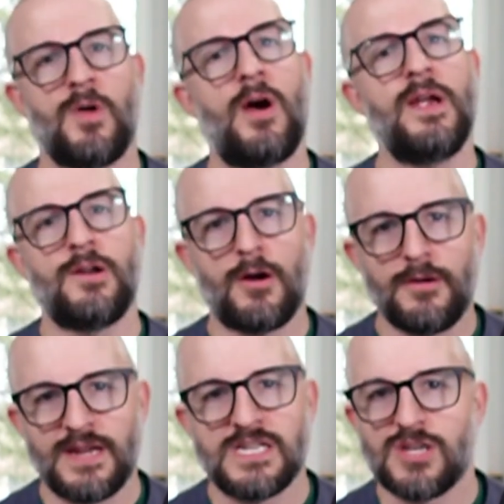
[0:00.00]

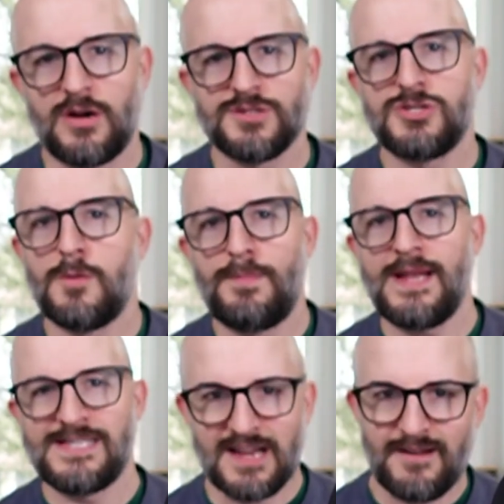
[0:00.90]
Ironheart has also
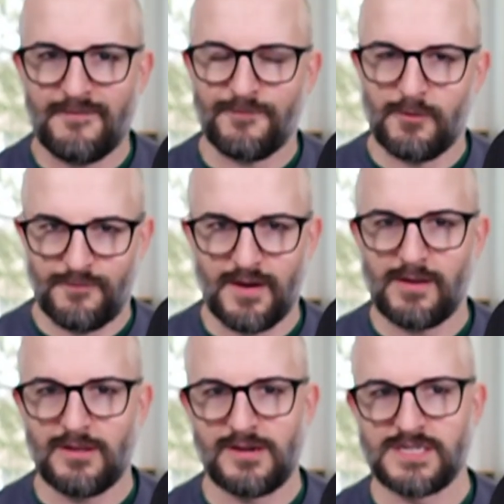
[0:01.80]
been done for a
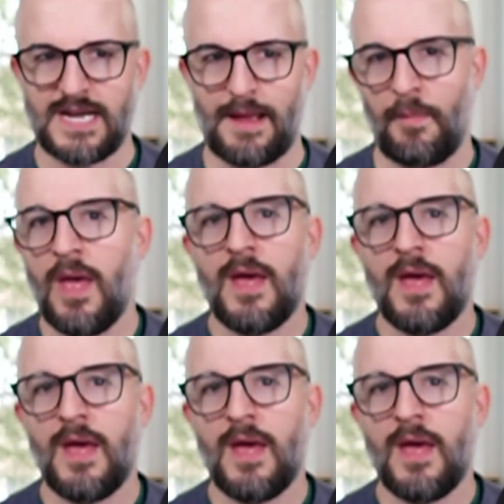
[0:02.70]
very long time.